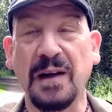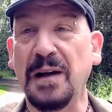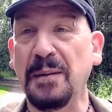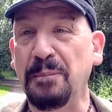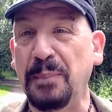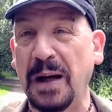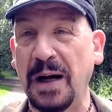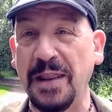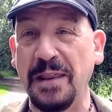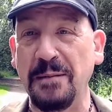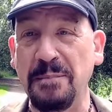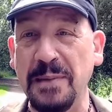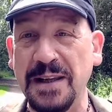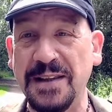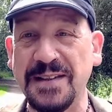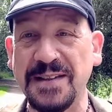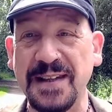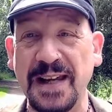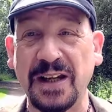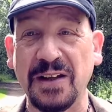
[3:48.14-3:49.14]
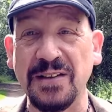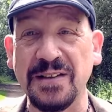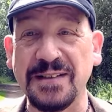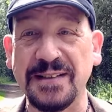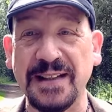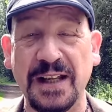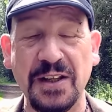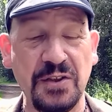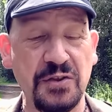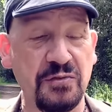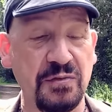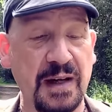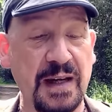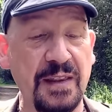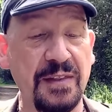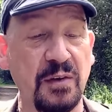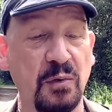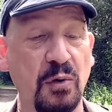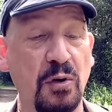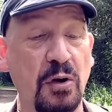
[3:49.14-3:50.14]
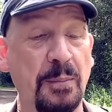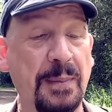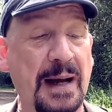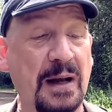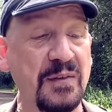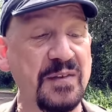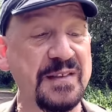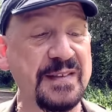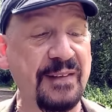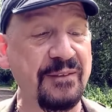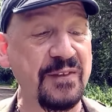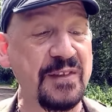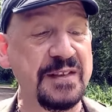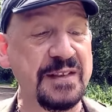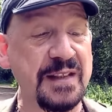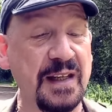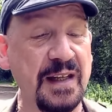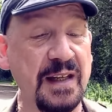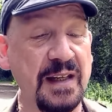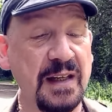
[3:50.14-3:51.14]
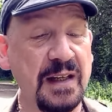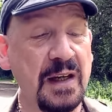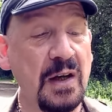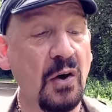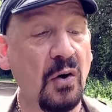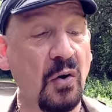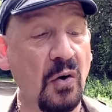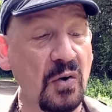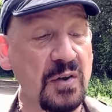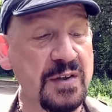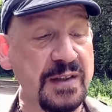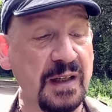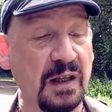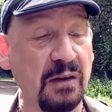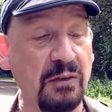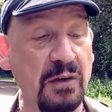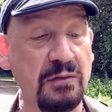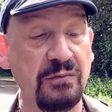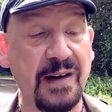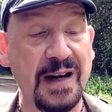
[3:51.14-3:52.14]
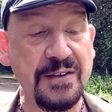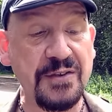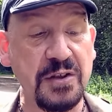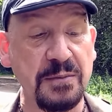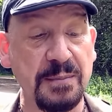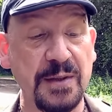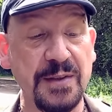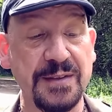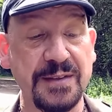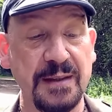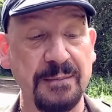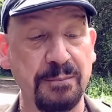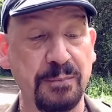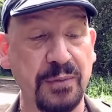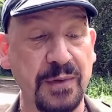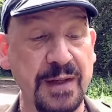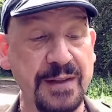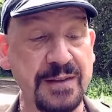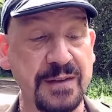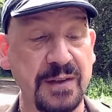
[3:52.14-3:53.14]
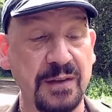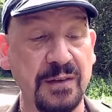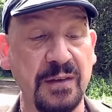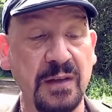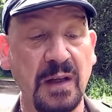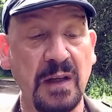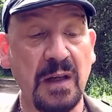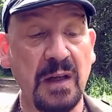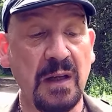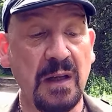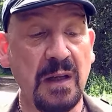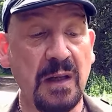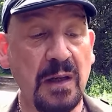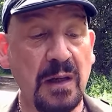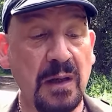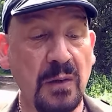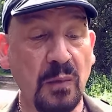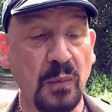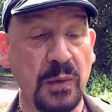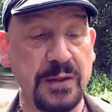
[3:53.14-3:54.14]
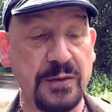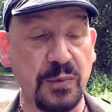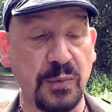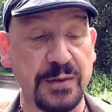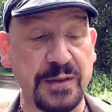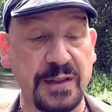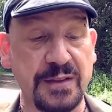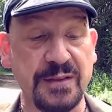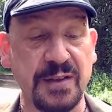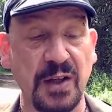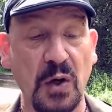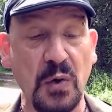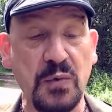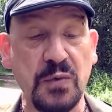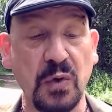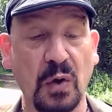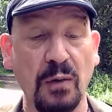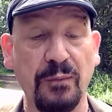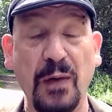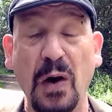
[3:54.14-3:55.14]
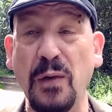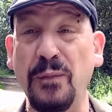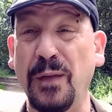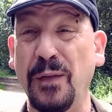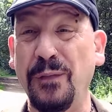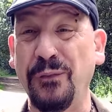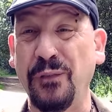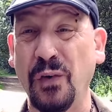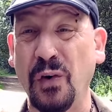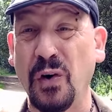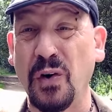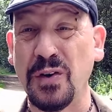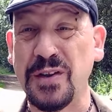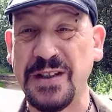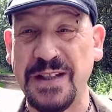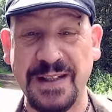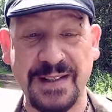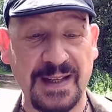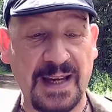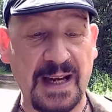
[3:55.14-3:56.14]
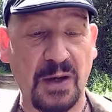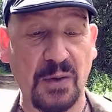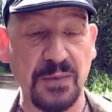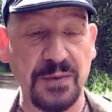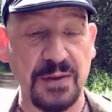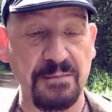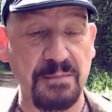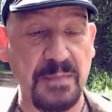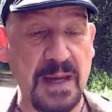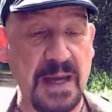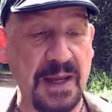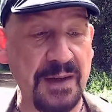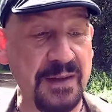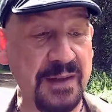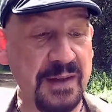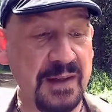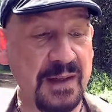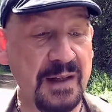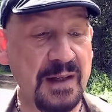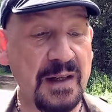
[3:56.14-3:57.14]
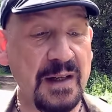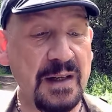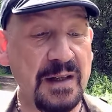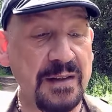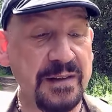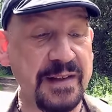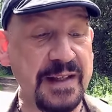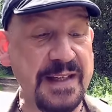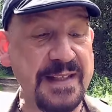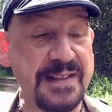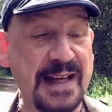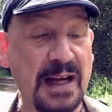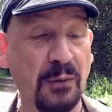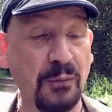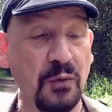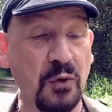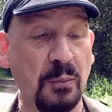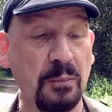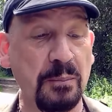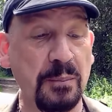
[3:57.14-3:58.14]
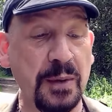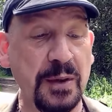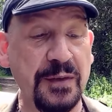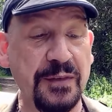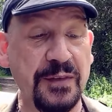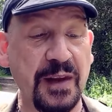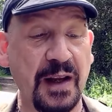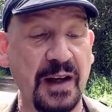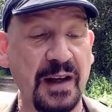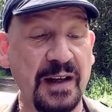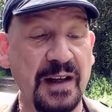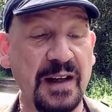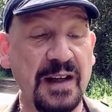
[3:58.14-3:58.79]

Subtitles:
By the mid-2nd century there were about 70 auxiliary regiments in Britain, which was a total of over 40,000 men. These outnumbered the